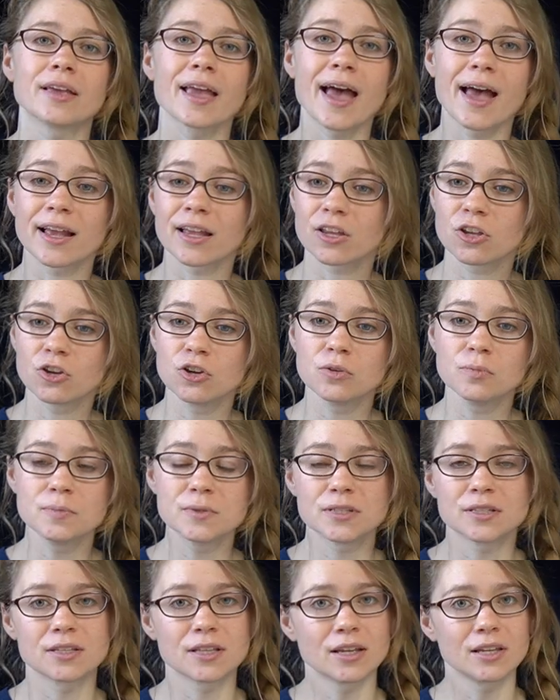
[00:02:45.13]
cat
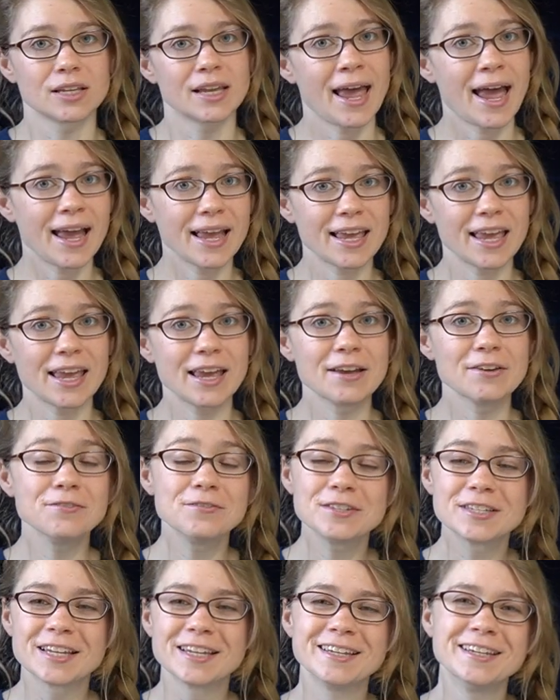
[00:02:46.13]
cubes, the cat
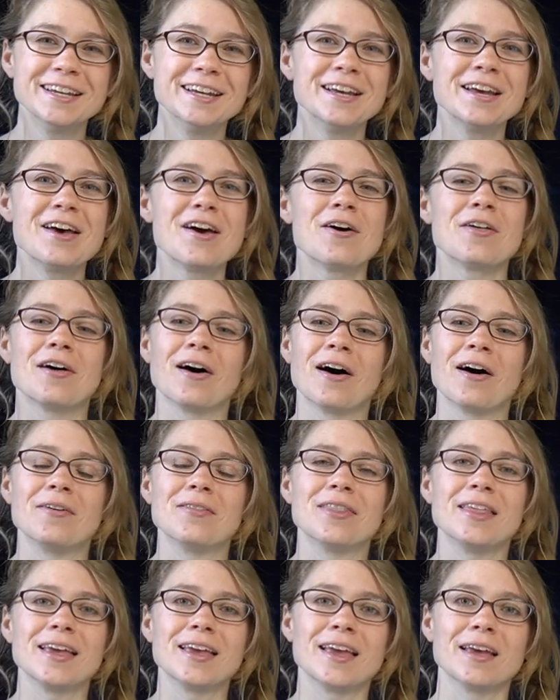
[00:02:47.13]
caves.
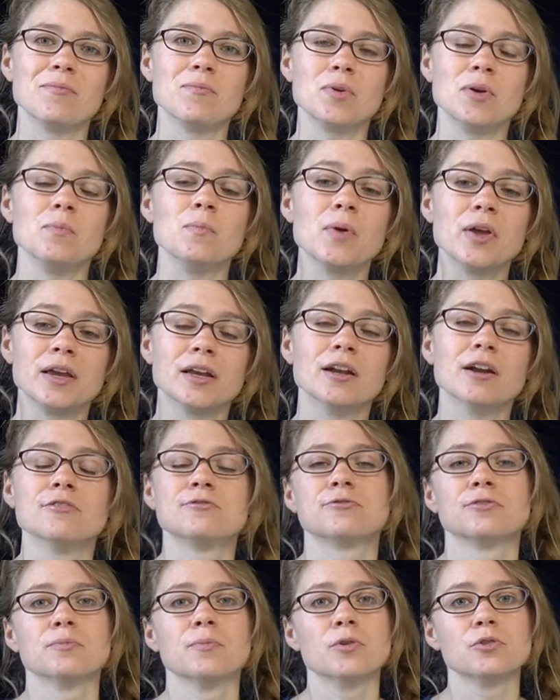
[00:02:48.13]
They can be big enough
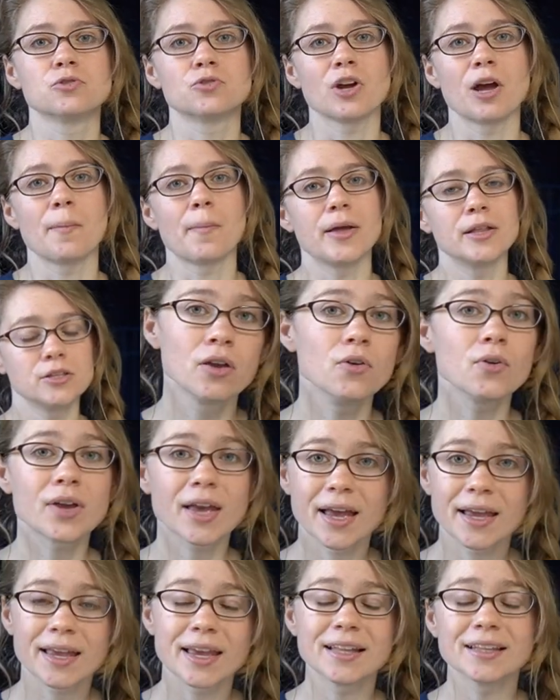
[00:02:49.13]
for most rabbits. You
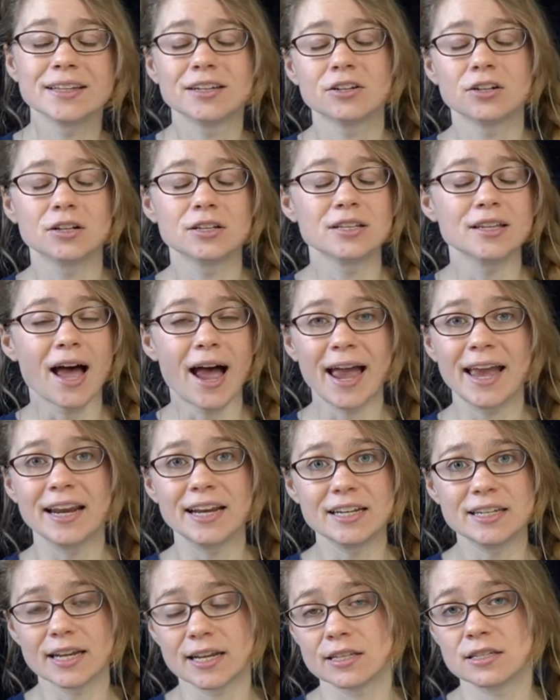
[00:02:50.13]
can get little
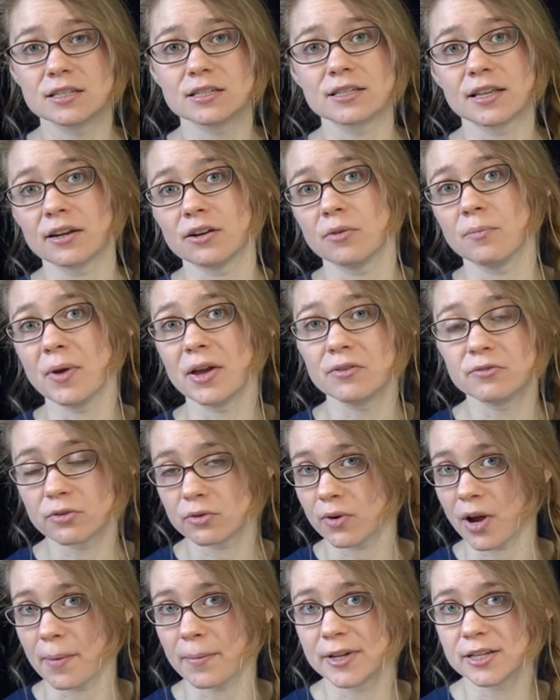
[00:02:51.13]
hiding dens that are made
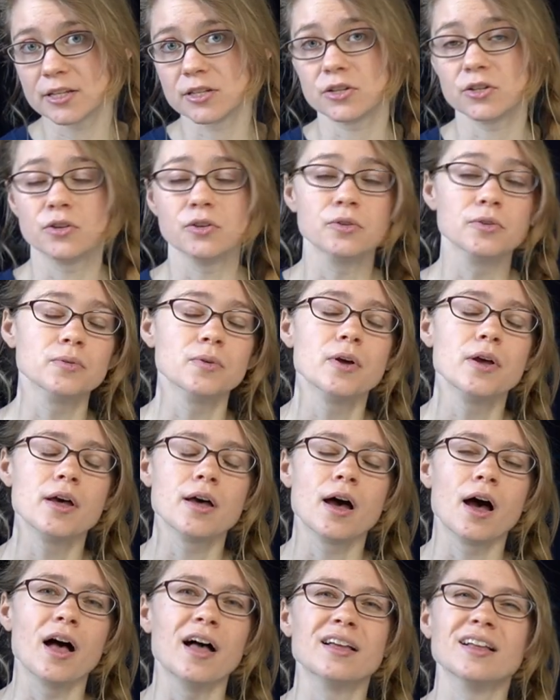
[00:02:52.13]
for rabbits too.
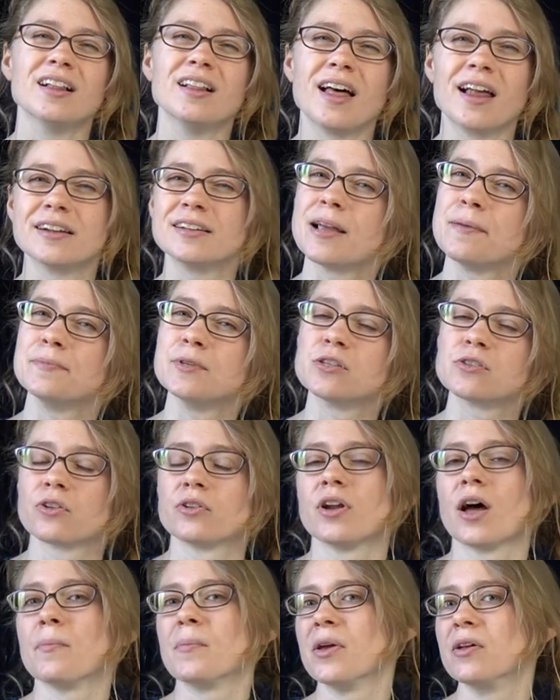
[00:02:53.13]
A lot of times these are
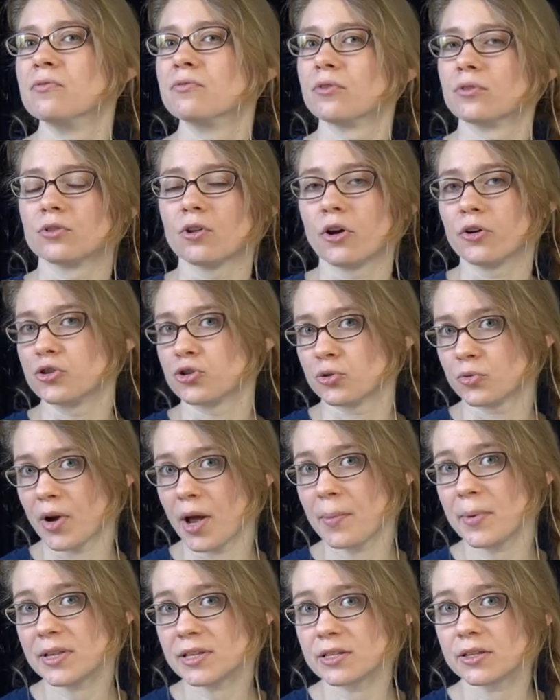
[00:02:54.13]
not made for larger
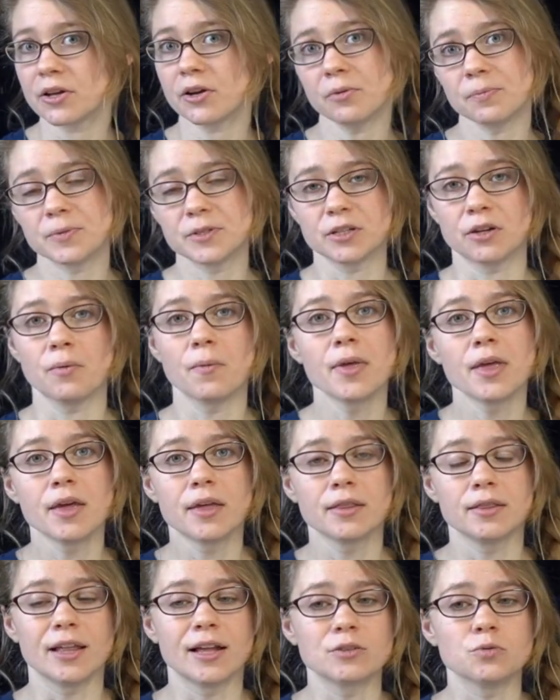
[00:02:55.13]
rabbits though, so
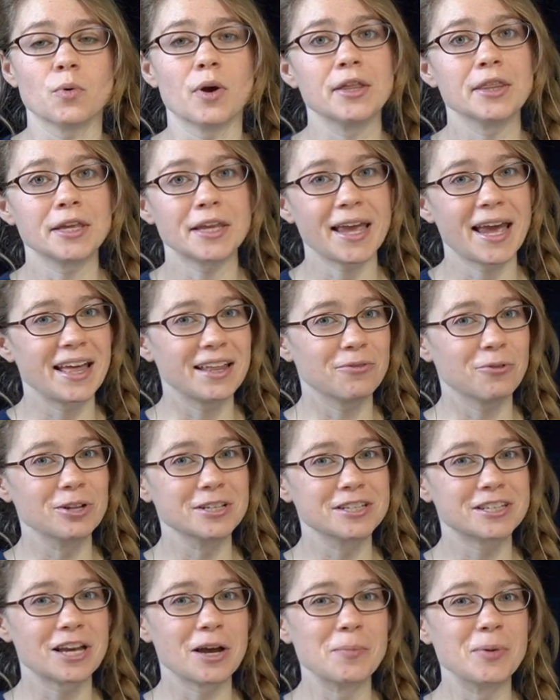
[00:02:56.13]
that's why the cat
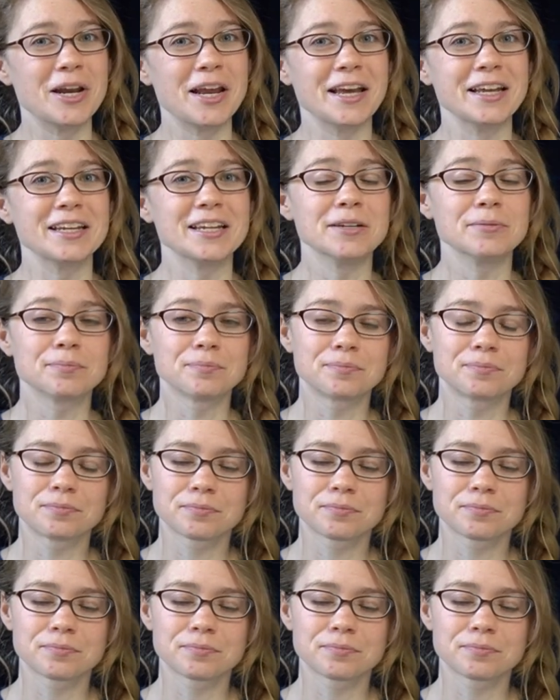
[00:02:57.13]
ones come in handy.